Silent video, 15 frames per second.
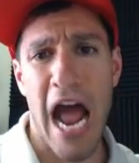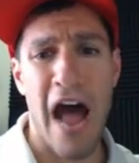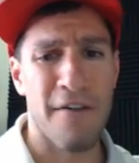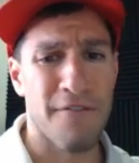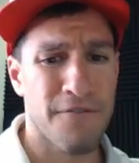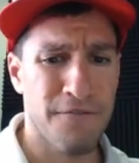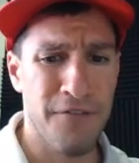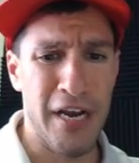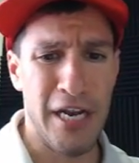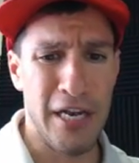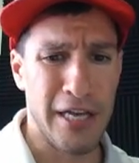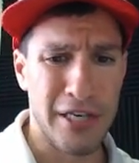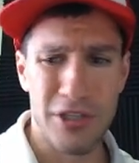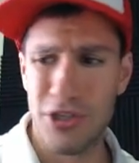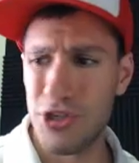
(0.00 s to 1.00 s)
have
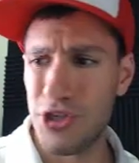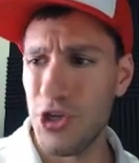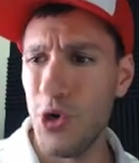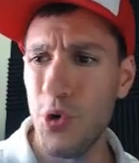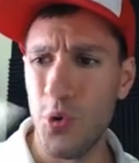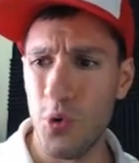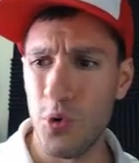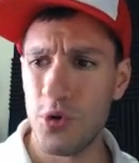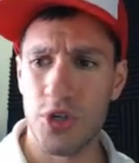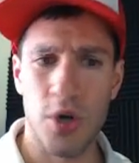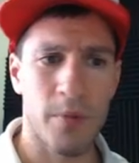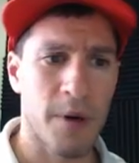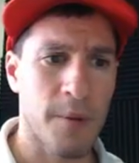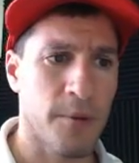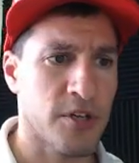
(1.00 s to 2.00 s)
feelings too, so
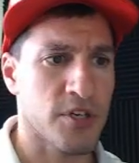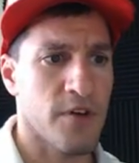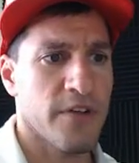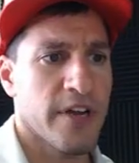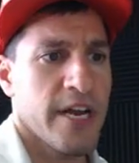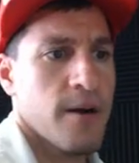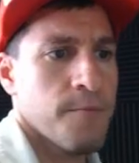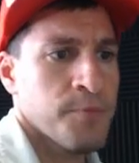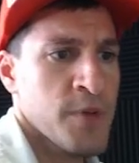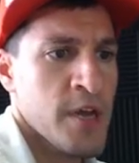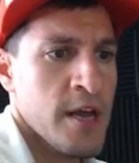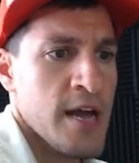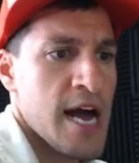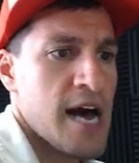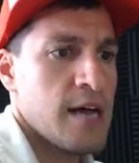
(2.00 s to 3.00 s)
I'm gonna put this over here.
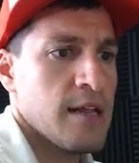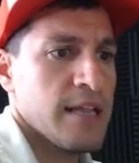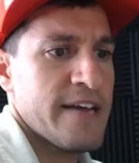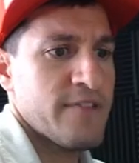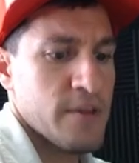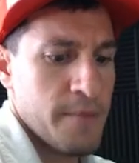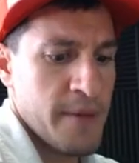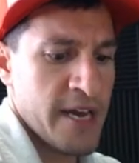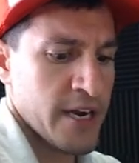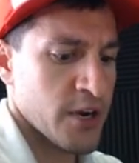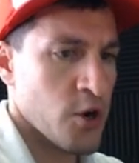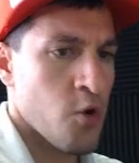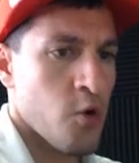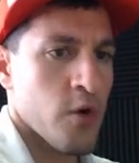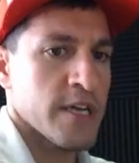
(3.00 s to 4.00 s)
I'll leave the pin and
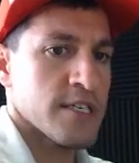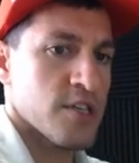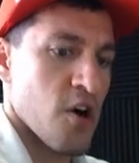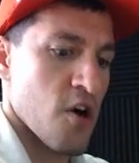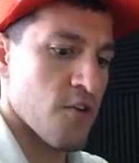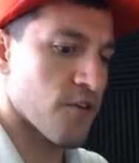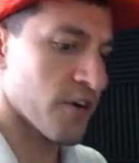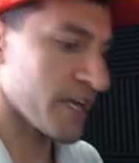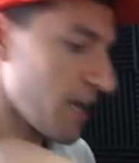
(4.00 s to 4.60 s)
coins over